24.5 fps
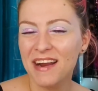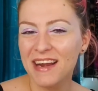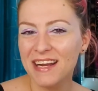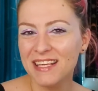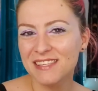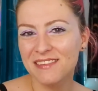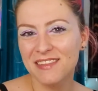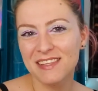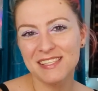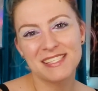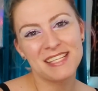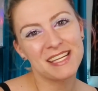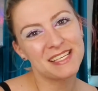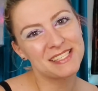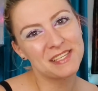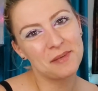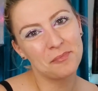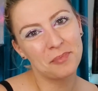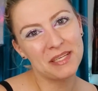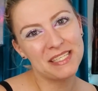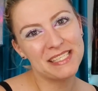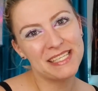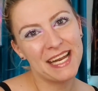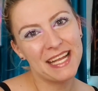so this does complete
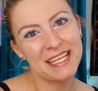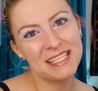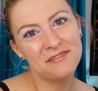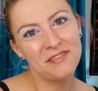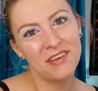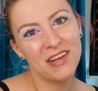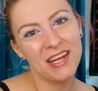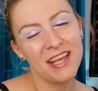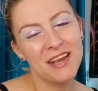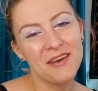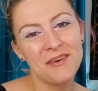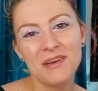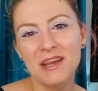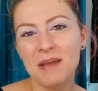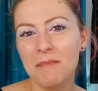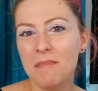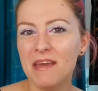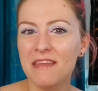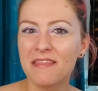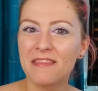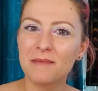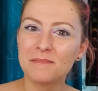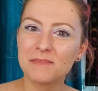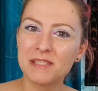today's video. Give me a
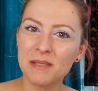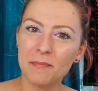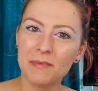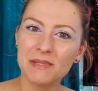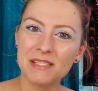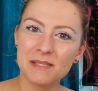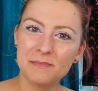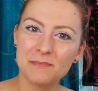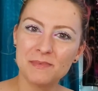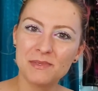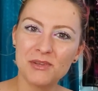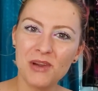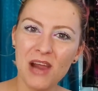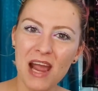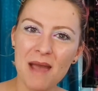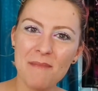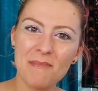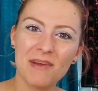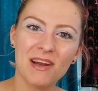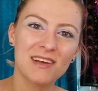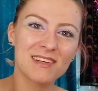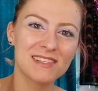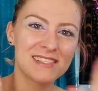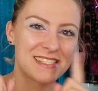thumbs up and subscribe and
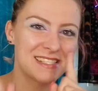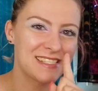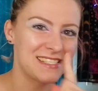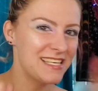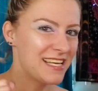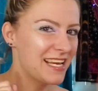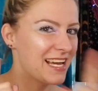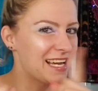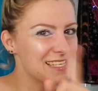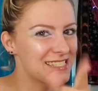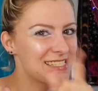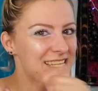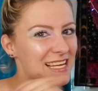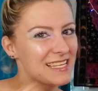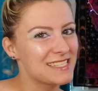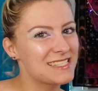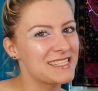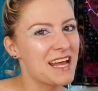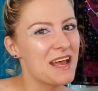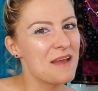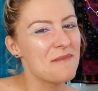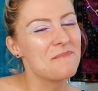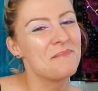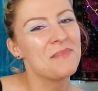I'll see you guys next
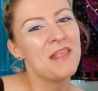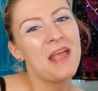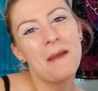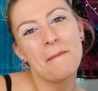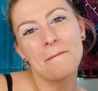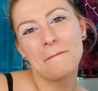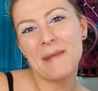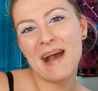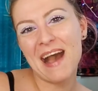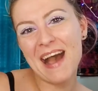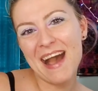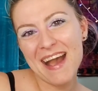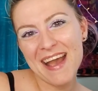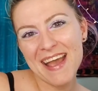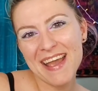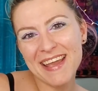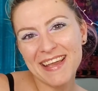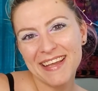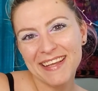time. Bye.